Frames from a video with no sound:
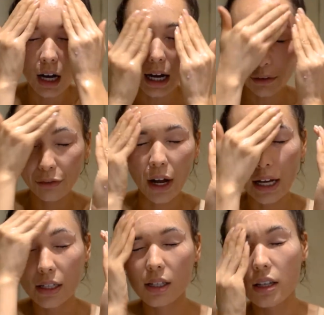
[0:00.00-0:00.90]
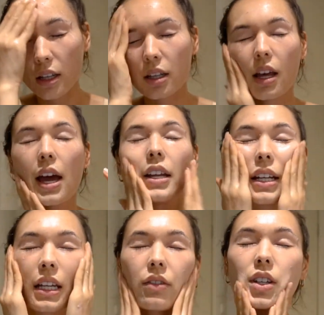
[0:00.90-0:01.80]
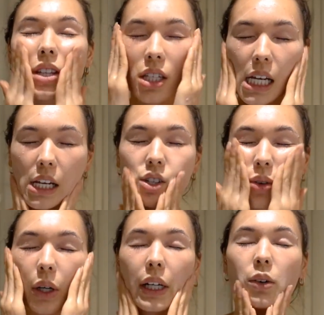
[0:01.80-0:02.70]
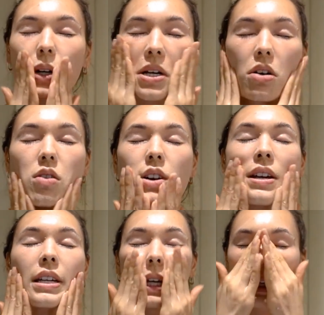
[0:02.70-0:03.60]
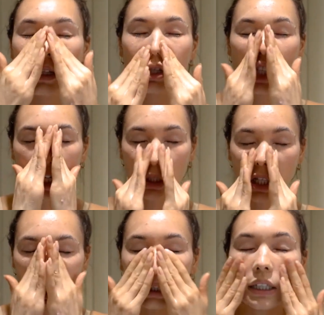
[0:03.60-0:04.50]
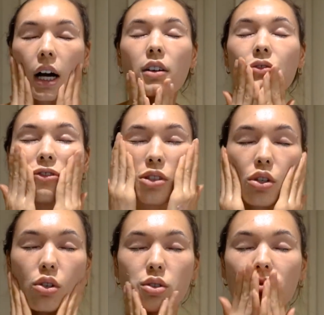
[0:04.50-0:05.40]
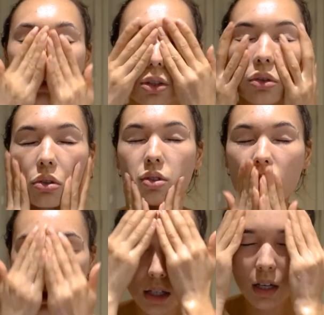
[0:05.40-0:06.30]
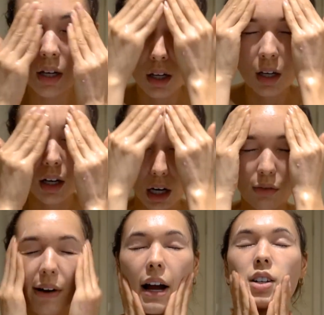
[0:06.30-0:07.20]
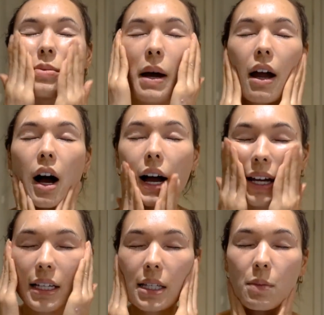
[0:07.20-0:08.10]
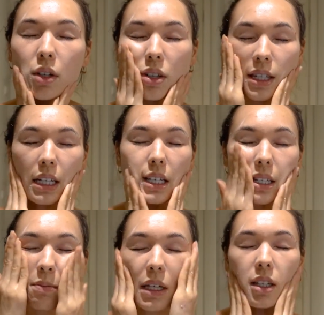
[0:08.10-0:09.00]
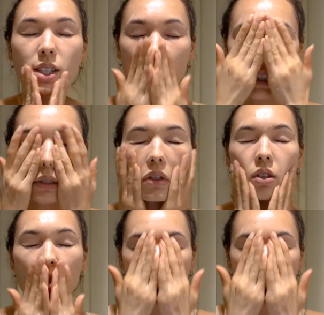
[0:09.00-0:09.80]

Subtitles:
I find that even the tea tree oil, it's gentle enough to use around my eyes because it is mixed in